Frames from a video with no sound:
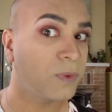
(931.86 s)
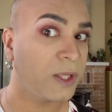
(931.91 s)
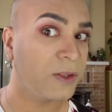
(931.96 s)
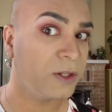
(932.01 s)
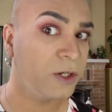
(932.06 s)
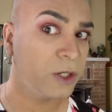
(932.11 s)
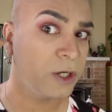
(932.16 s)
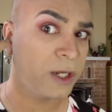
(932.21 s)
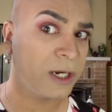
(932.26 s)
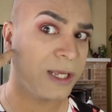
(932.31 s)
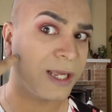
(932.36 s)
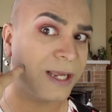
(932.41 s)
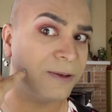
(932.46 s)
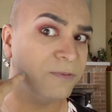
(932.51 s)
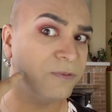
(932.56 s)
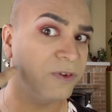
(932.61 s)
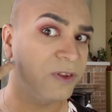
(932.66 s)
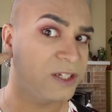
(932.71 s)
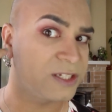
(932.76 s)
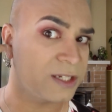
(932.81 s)
And then you kind of
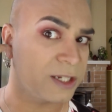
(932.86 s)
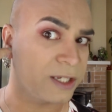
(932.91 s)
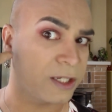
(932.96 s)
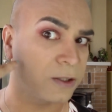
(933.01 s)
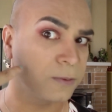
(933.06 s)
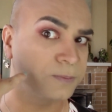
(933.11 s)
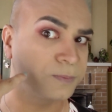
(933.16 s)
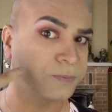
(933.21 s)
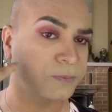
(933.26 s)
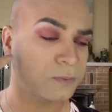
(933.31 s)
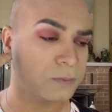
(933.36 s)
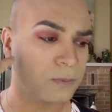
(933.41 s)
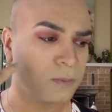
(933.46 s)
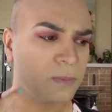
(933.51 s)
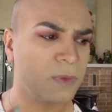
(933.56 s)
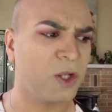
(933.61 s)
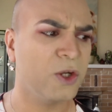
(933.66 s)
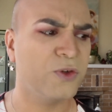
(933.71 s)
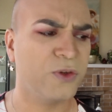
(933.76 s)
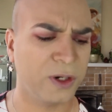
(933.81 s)
aim for this, like,
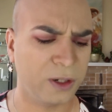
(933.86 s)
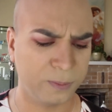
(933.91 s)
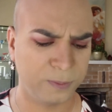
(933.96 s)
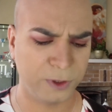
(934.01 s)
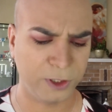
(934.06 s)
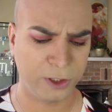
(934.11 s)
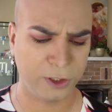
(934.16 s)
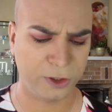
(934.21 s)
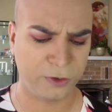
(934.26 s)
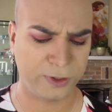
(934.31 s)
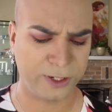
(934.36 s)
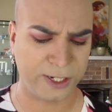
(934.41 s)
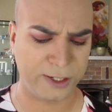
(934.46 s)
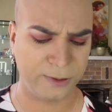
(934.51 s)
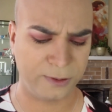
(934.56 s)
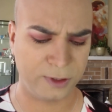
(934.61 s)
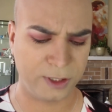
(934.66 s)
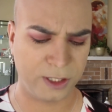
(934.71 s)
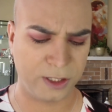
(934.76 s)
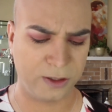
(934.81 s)
you're trying to
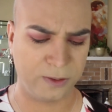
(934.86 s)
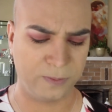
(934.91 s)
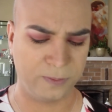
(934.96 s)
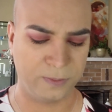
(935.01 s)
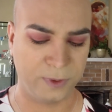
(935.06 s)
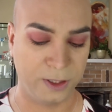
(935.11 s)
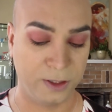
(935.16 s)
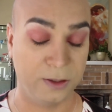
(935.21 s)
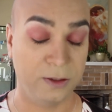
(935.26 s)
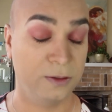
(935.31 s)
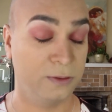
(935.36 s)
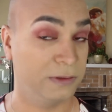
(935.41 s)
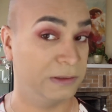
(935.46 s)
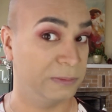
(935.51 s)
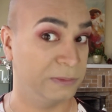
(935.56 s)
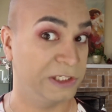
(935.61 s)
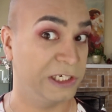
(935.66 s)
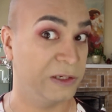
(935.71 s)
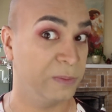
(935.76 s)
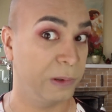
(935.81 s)
create some
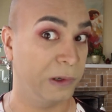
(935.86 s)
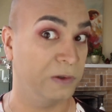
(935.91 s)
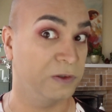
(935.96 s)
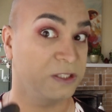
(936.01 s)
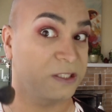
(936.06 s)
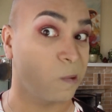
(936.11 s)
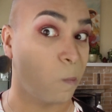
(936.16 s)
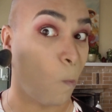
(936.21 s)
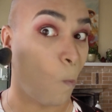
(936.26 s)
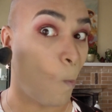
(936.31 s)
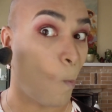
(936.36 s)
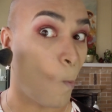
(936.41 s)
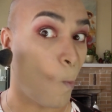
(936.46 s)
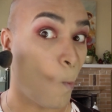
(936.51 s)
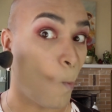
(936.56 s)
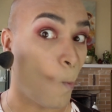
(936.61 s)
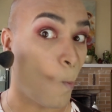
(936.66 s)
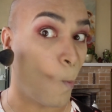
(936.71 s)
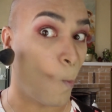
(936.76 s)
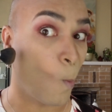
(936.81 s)
cheekbones.
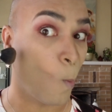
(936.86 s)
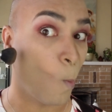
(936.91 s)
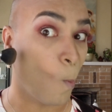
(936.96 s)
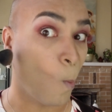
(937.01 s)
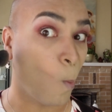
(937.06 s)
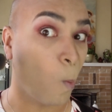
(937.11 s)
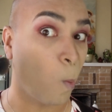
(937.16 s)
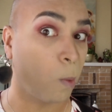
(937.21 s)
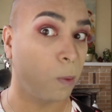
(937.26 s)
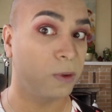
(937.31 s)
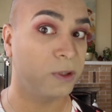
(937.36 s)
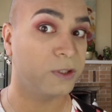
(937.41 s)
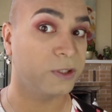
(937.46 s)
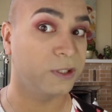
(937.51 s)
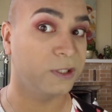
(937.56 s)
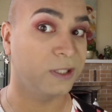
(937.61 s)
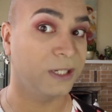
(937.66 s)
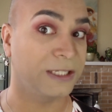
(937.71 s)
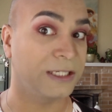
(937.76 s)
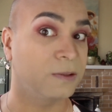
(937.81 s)

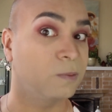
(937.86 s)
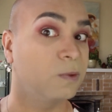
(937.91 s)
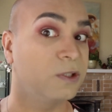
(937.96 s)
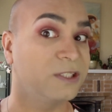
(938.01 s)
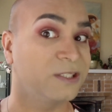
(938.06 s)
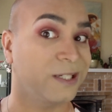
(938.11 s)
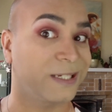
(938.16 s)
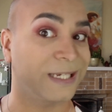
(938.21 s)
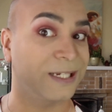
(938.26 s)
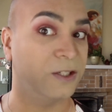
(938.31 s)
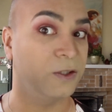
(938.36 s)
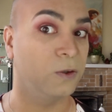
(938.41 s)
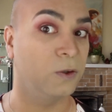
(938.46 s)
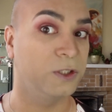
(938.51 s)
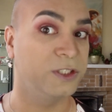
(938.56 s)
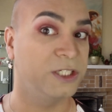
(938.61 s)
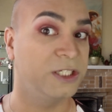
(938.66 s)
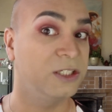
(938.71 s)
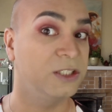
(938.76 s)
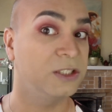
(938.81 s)
So you like suck in
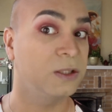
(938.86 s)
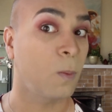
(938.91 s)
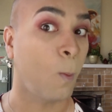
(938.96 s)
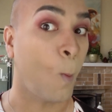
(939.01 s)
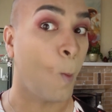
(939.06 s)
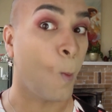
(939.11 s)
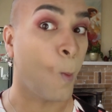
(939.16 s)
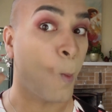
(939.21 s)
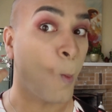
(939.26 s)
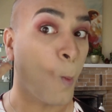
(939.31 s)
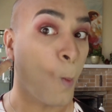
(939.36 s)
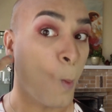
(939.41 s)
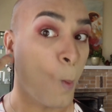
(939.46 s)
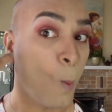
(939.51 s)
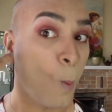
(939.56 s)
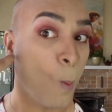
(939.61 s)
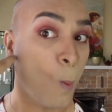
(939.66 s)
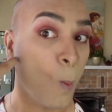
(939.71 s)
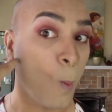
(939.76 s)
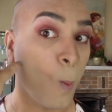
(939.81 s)
your cheeks.
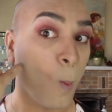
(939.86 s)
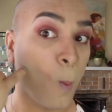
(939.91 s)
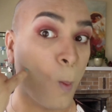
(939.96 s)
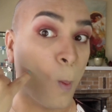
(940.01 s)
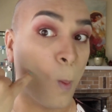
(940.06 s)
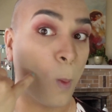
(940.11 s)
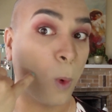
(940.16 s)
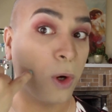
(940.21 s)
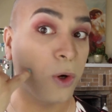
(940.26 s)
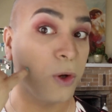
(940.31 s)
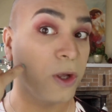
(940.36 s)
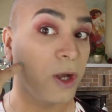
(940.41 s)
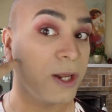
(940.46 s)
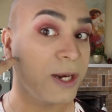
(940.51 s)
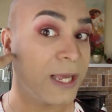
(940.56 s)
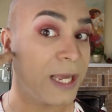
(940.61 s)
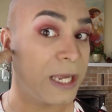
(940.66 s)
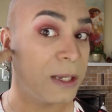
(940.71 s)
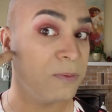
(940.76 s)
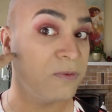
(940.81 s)
And you
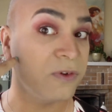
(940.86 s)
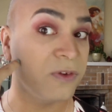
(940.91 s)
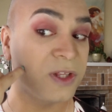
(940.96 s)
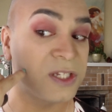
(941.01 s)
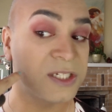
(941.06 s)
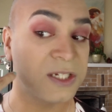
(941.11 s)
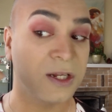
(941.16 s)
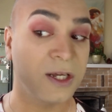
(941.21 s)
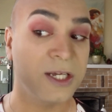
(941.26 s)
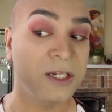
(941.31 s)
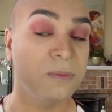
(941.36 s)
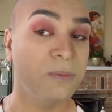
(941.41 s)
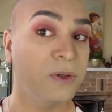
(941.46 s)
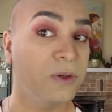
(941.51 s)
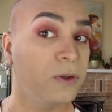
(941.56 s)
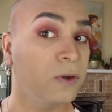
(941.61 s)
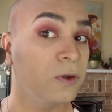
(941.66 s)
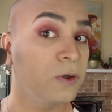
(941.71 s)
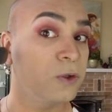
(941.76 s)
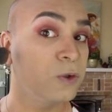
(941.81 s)
kind of aim for this line,
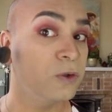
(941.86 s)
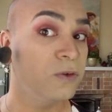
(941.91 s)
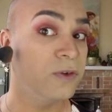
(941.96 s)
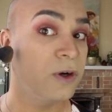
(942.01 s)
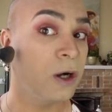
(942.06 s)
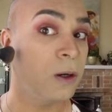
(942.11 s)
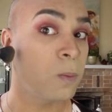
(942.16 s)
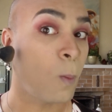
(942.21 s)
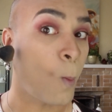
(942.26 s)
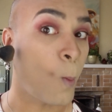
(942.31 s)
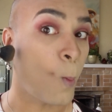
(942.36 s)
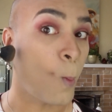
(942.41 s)
but don't go too far.